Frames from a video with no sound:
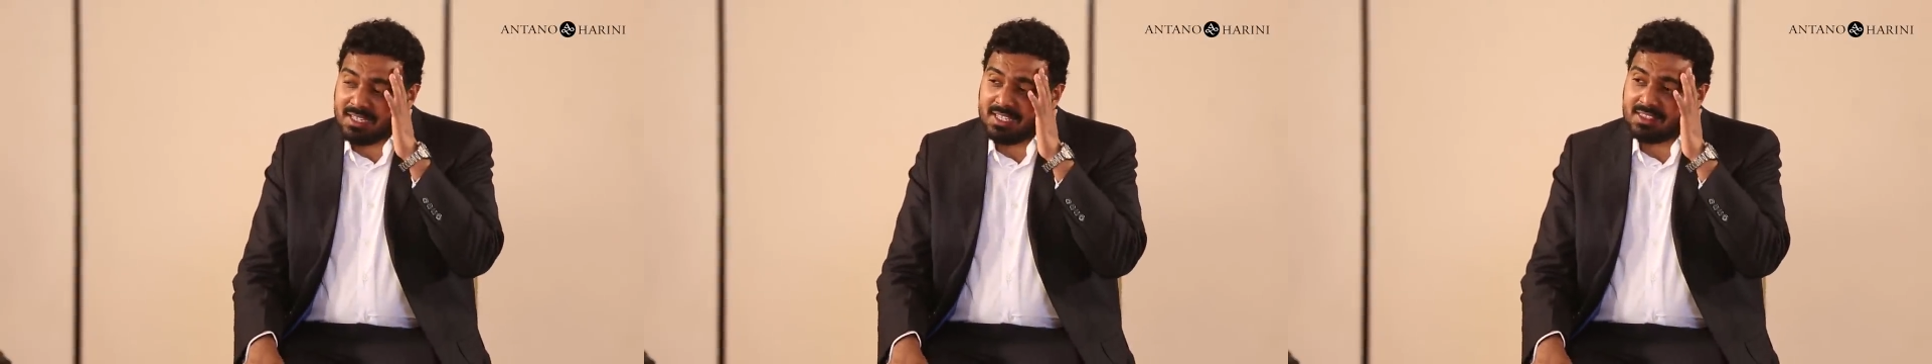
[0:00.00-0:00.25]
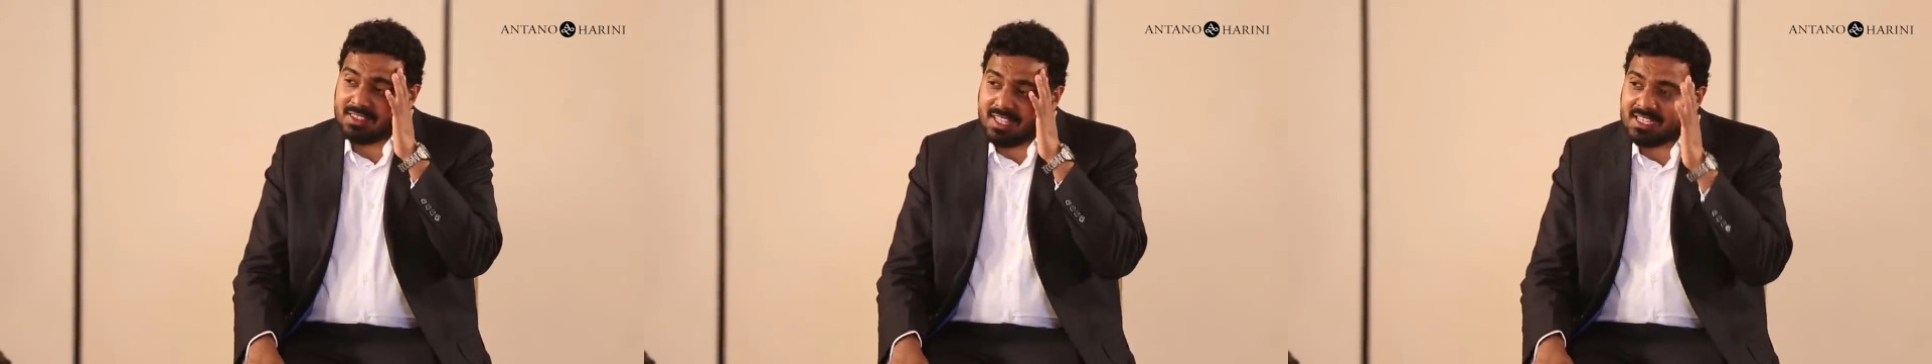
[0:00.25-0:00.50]
he
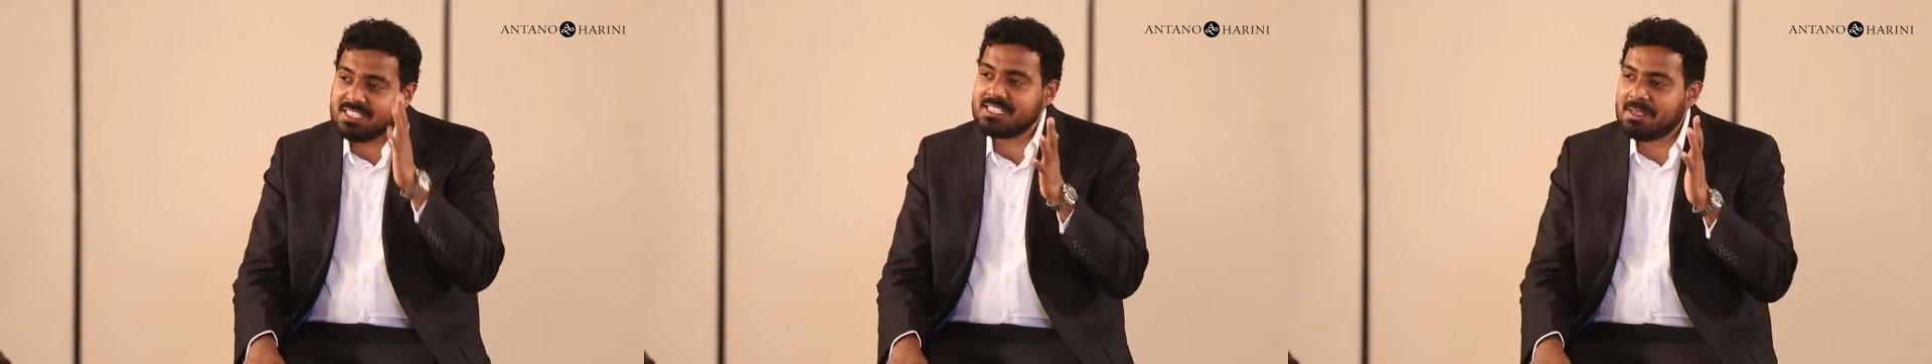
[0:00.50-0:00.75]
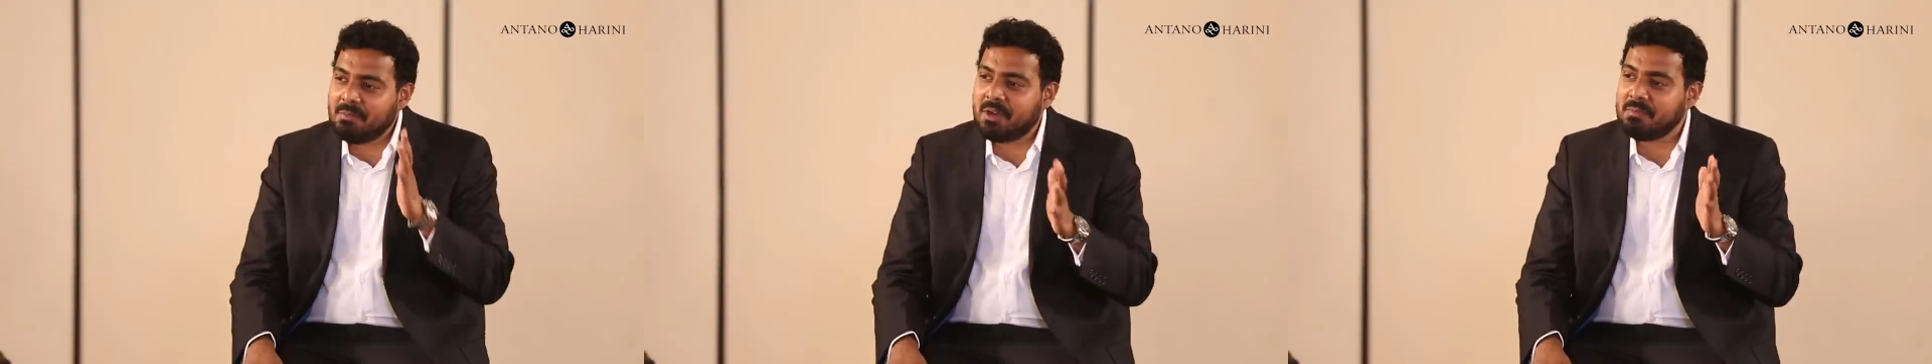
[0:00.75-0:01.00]

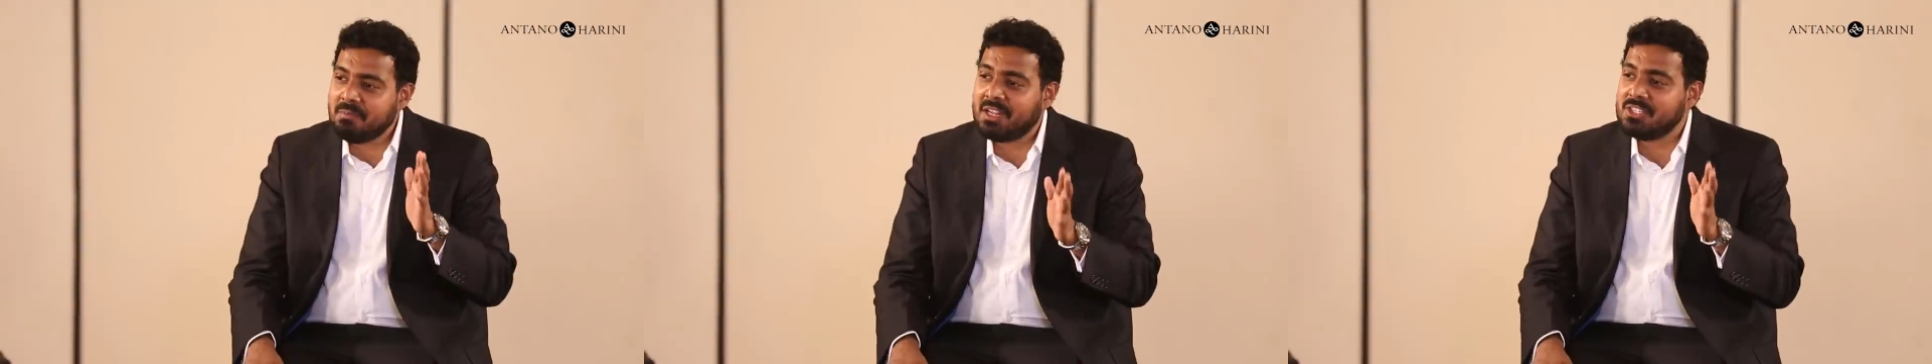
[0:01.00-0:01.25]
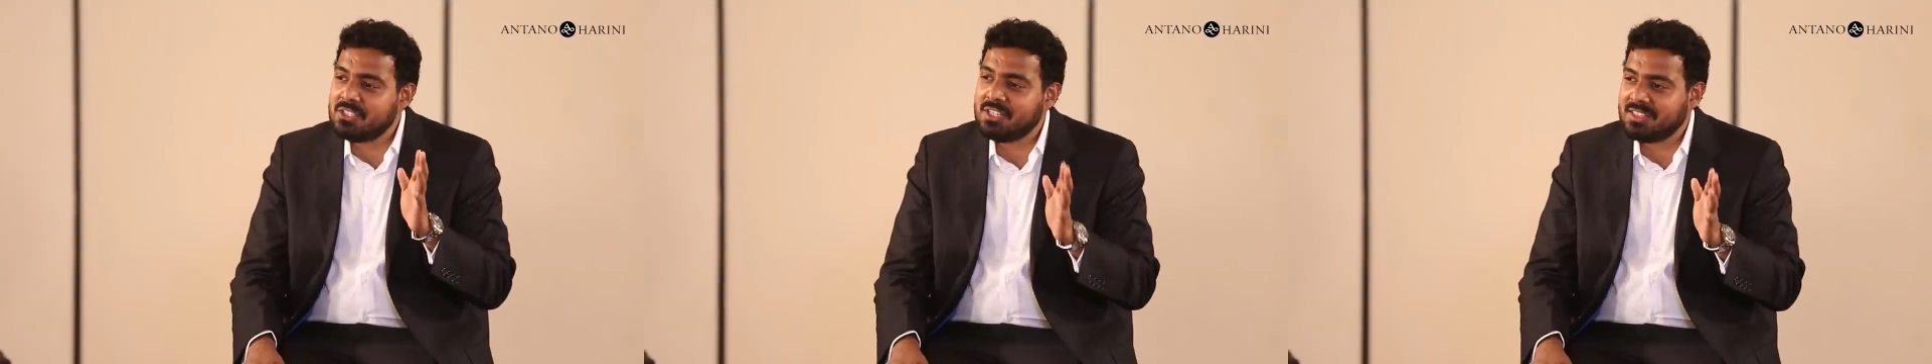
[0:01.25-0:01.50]
thinks about
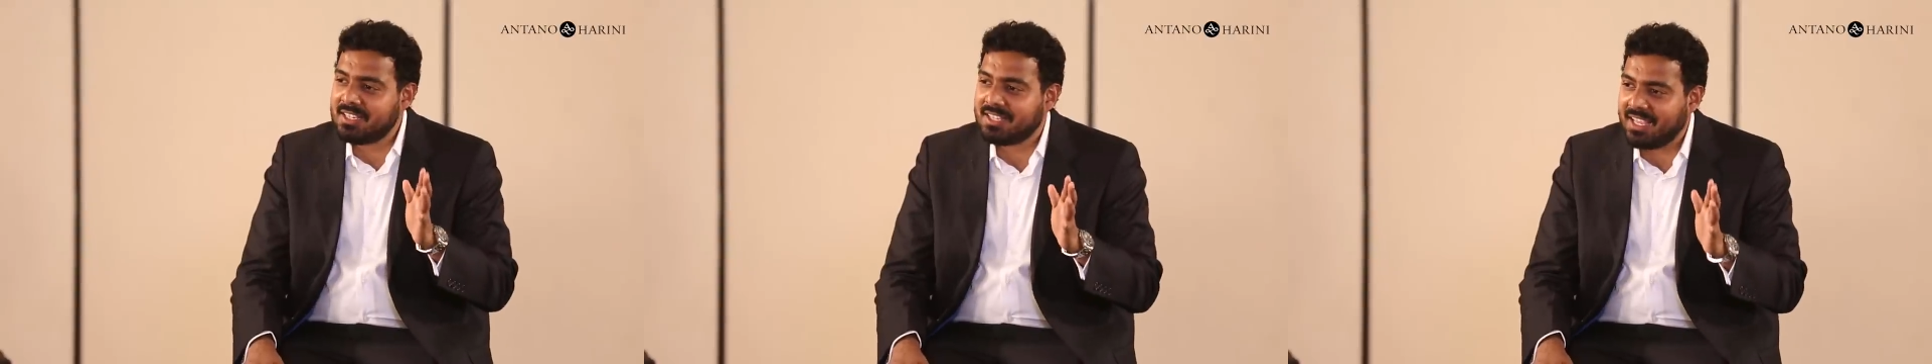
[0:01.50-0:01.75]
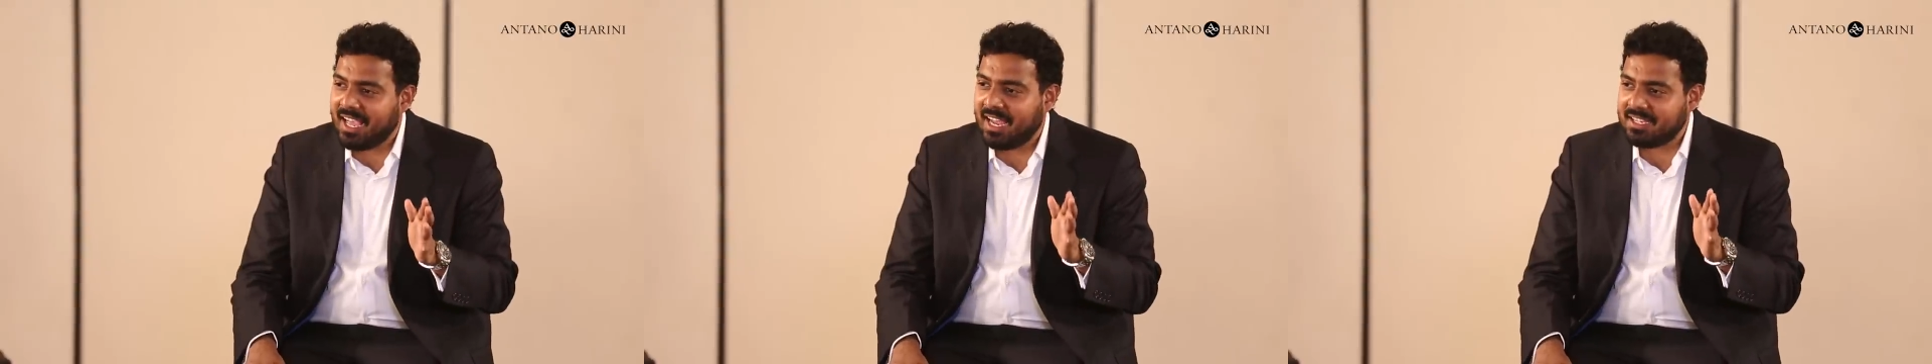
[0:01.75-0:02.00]
mentioning the
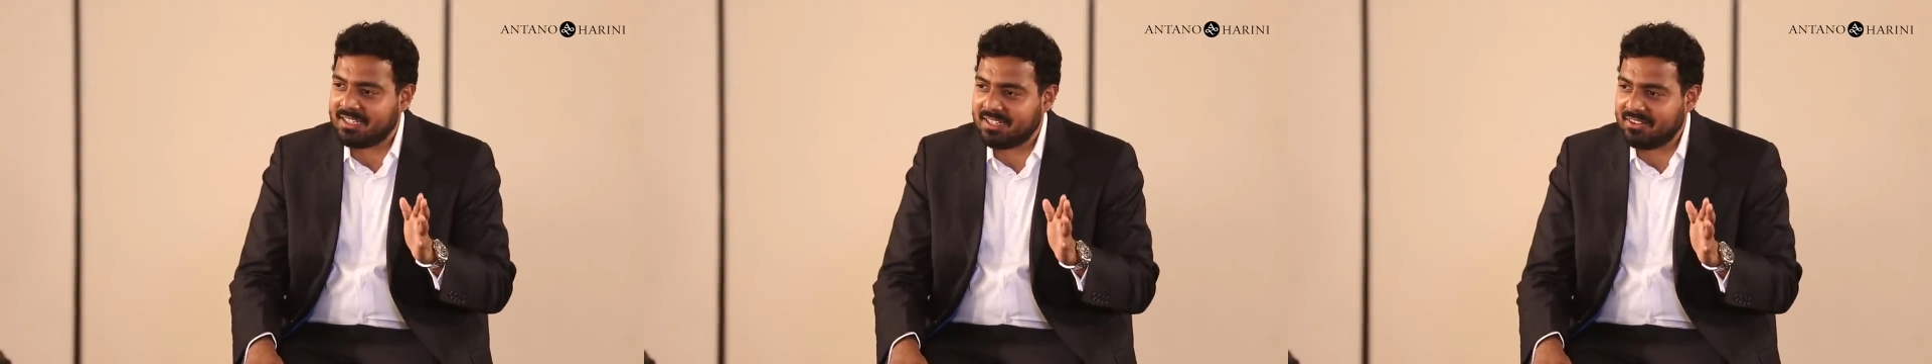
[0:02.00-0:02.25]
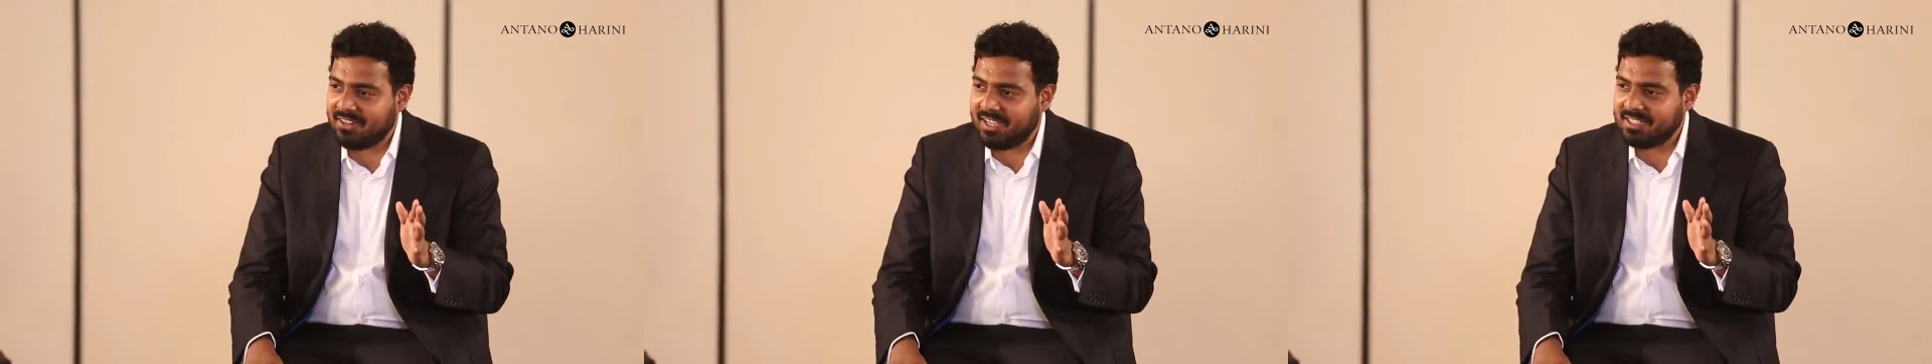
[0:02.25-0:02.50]
cat,
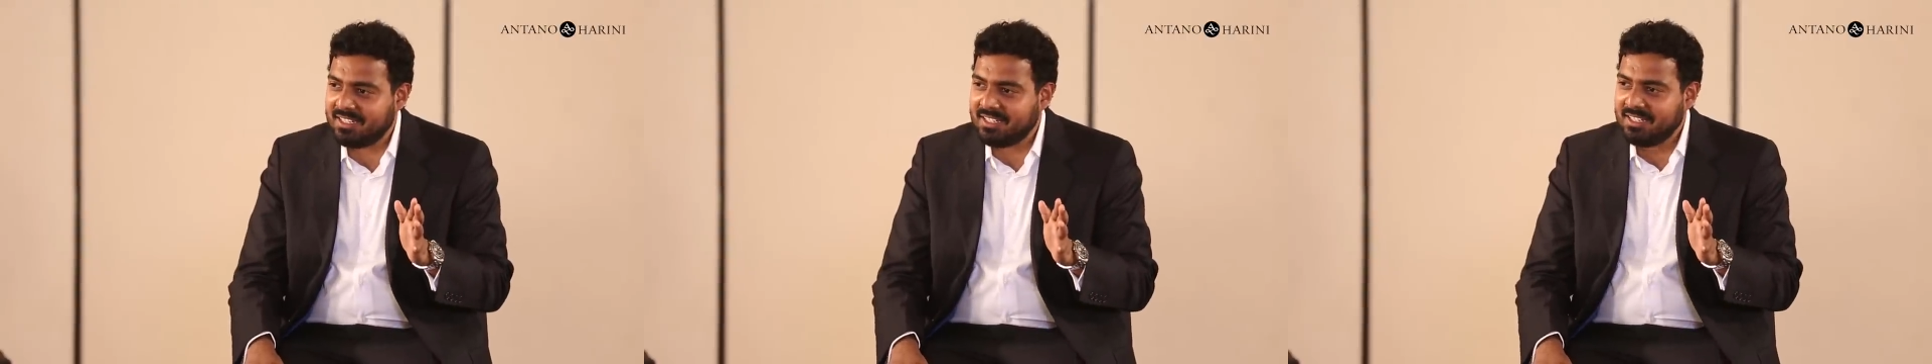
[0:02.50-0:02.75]
right,